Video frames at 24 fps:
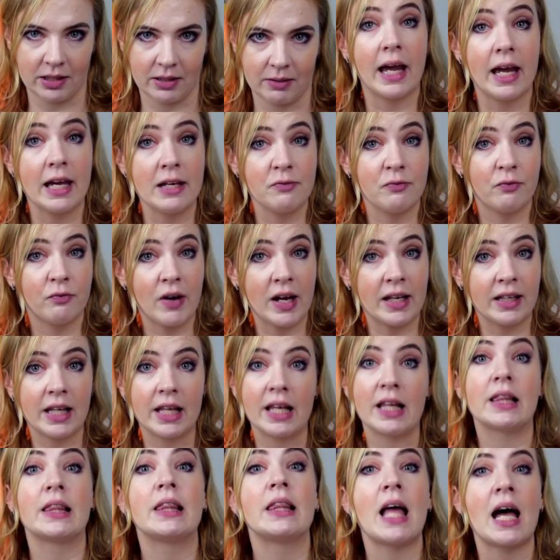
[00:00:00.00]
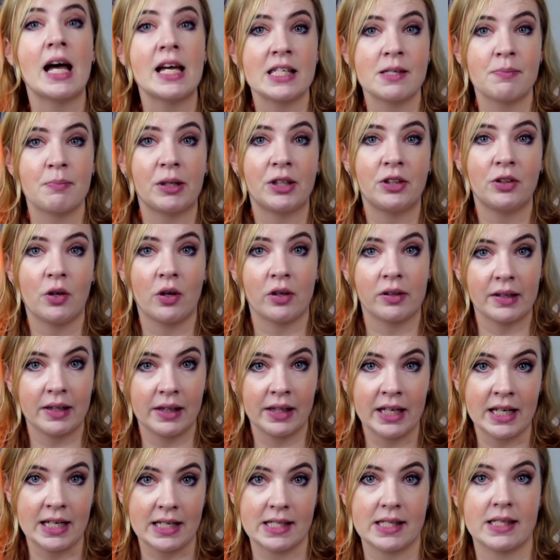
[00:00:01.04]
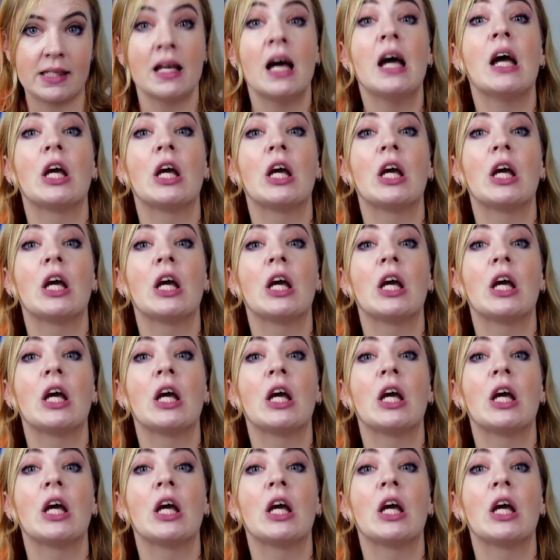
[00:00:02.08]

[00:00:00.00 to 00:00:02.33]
And finally, last but not least,